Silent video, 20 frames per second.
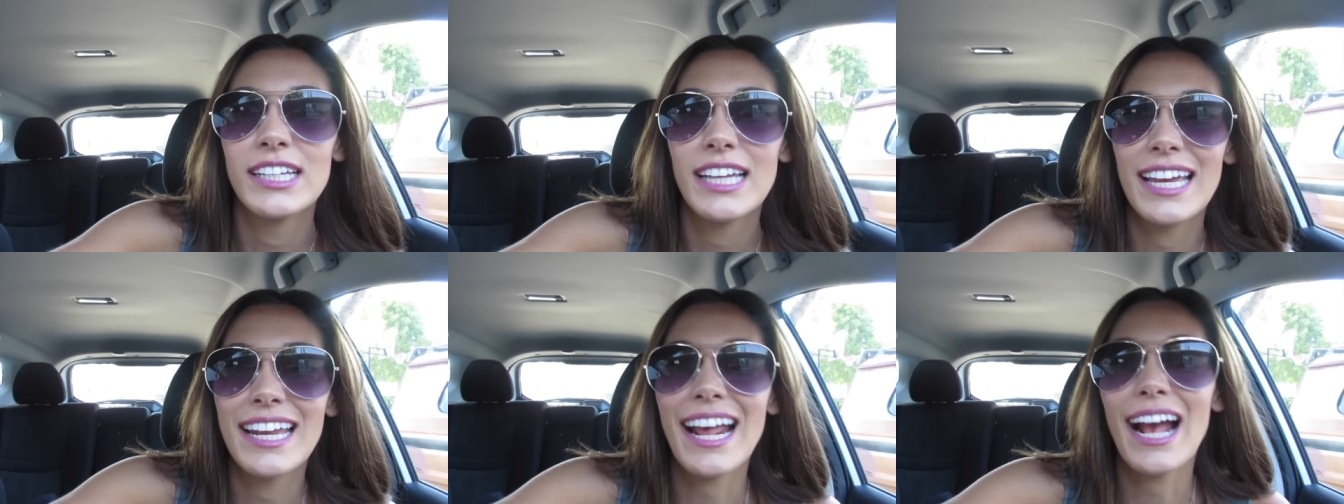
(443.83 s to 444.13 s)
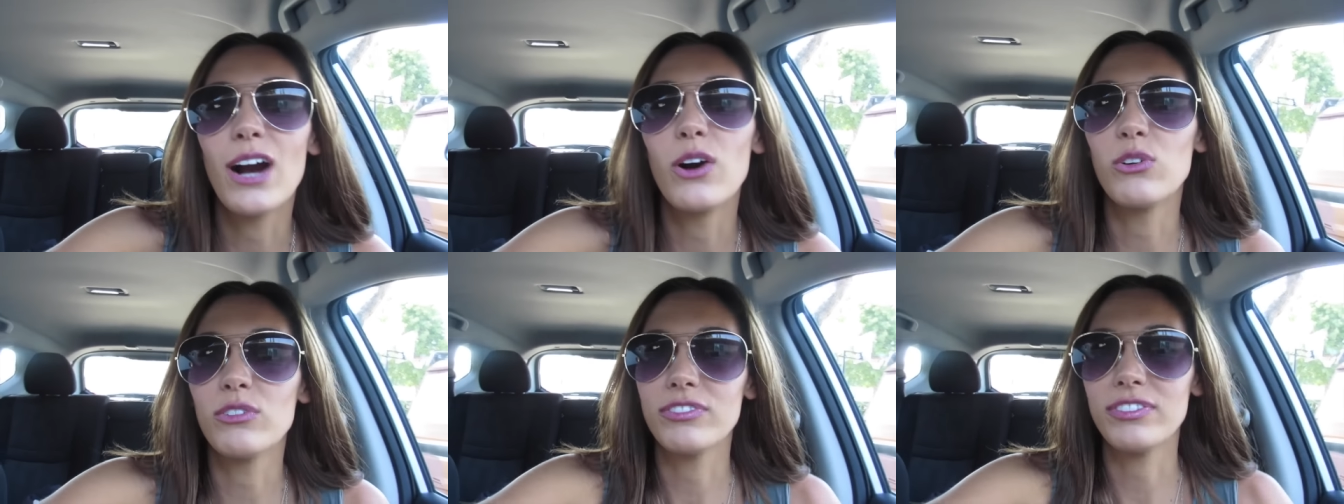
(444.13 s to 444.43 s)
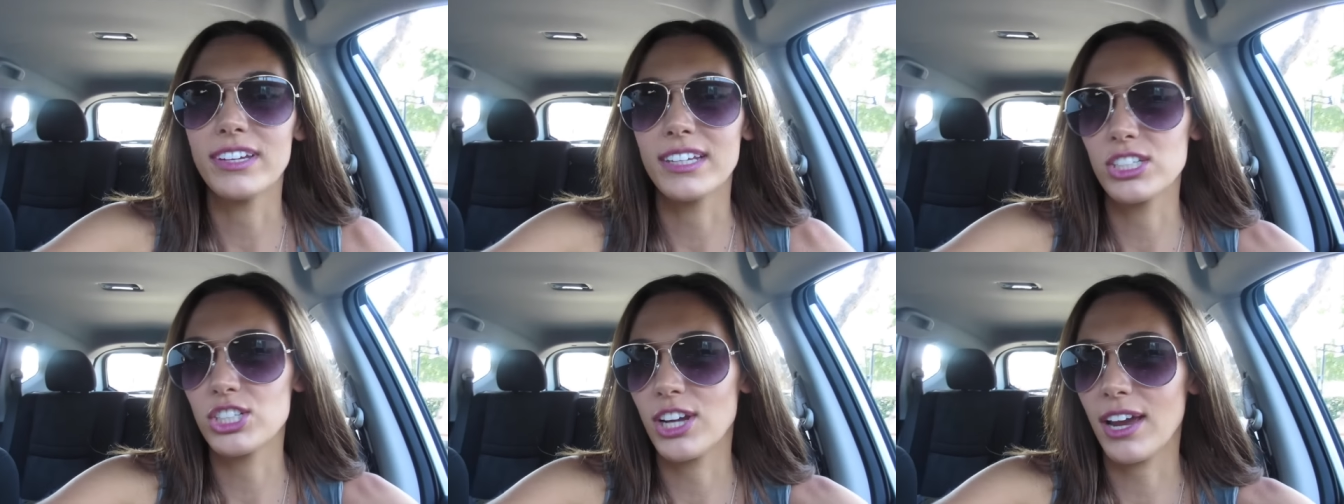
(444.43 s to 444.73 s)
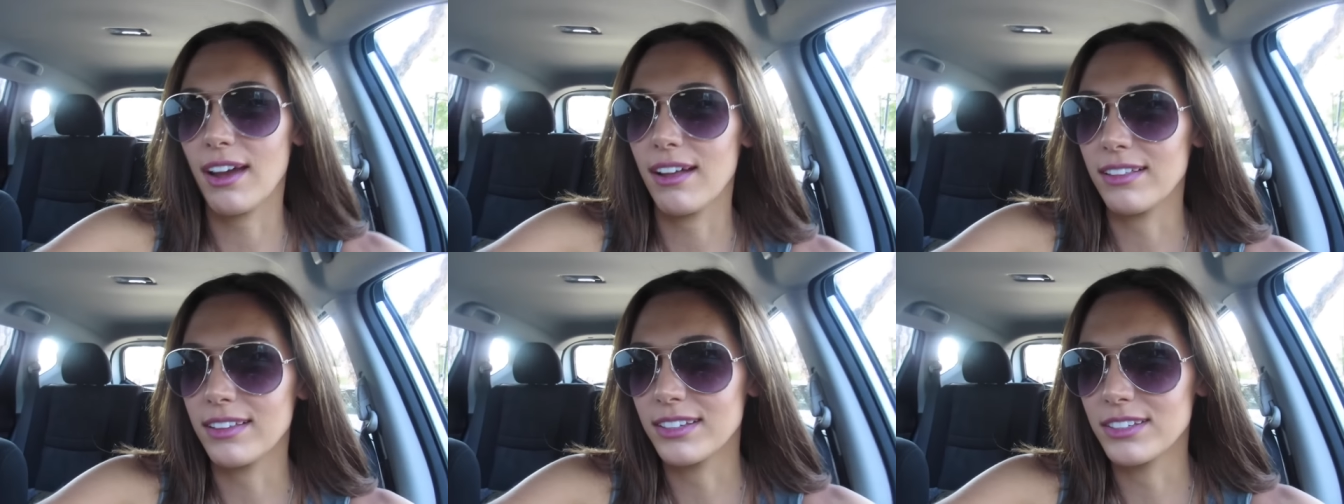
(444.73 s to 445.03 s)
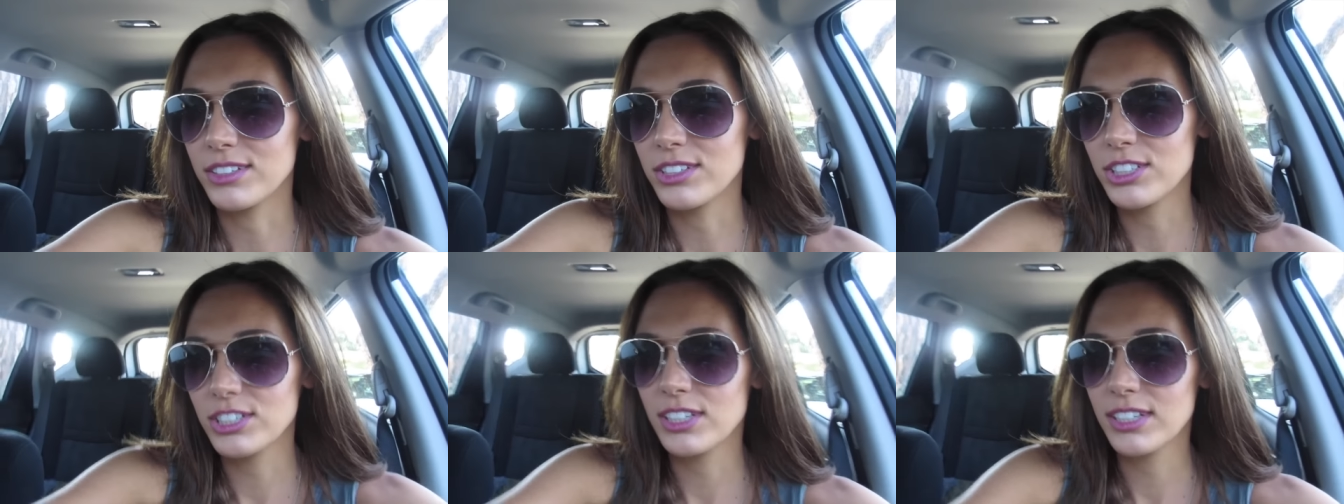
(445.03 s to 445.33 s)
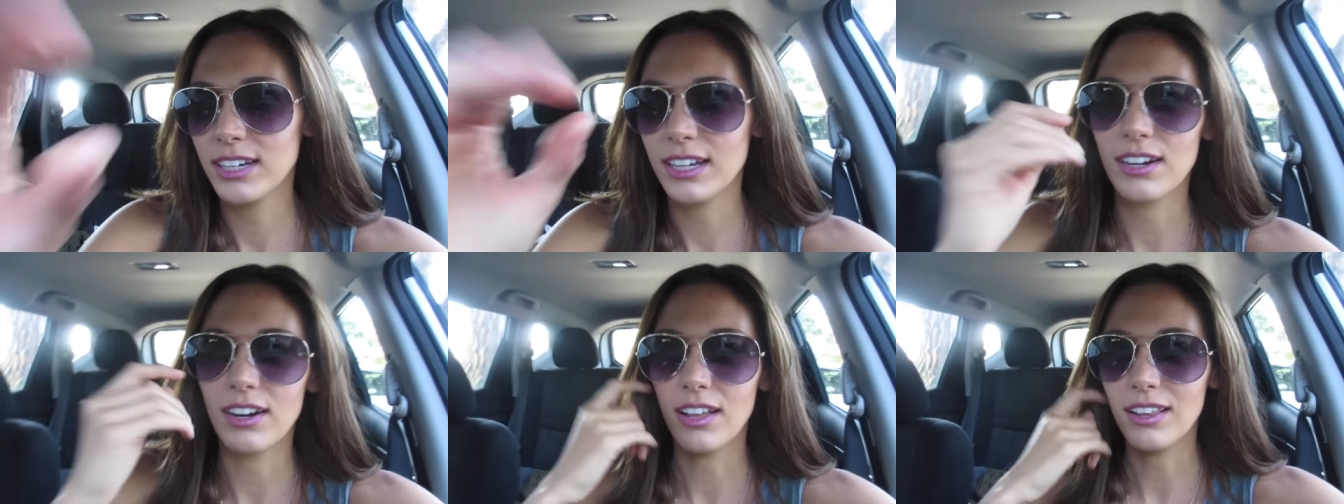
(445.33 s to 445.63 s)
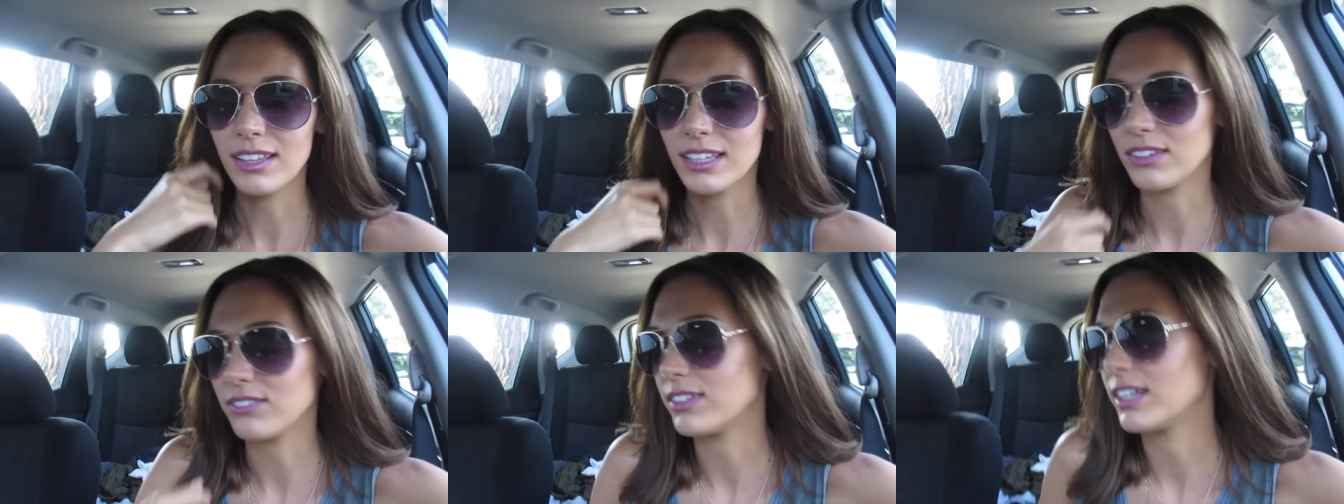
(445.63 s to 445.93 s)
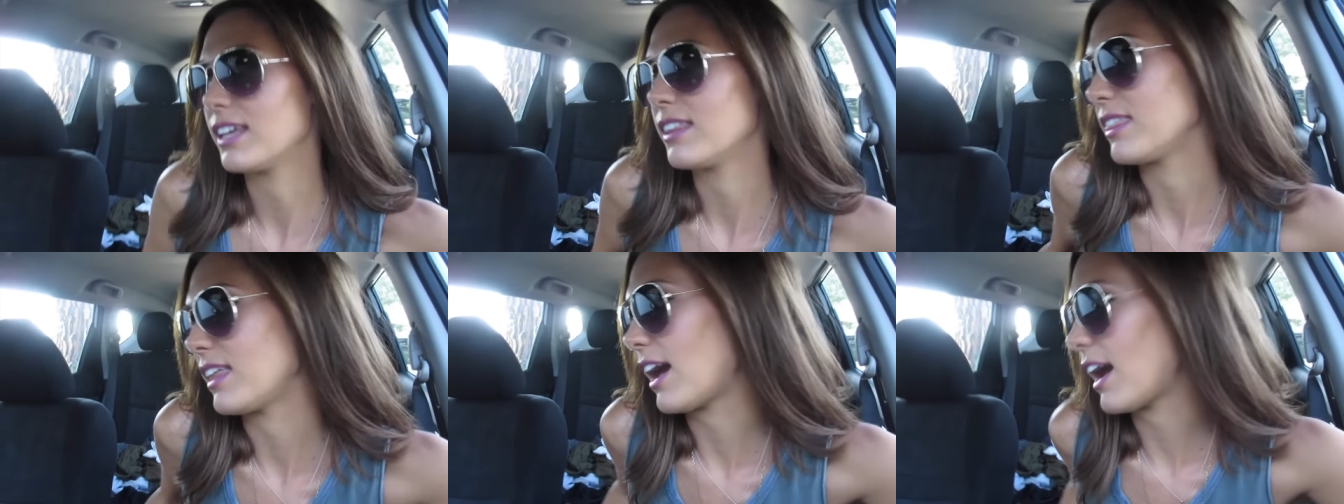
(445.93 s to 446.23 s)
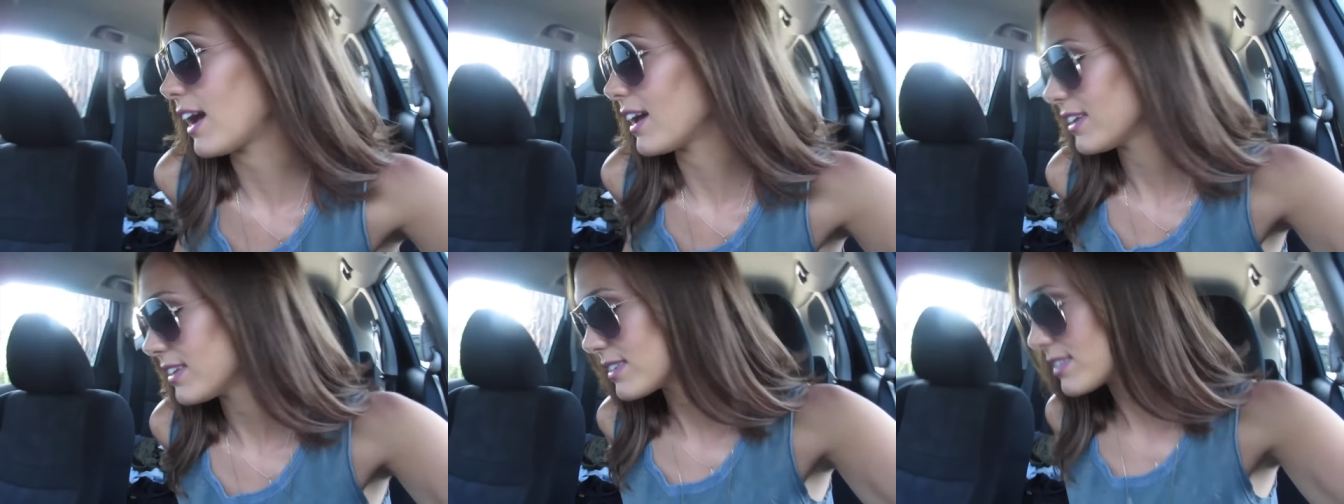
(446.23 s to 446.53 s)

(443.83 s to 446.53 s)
an outfit challenge and I'll leave it at that.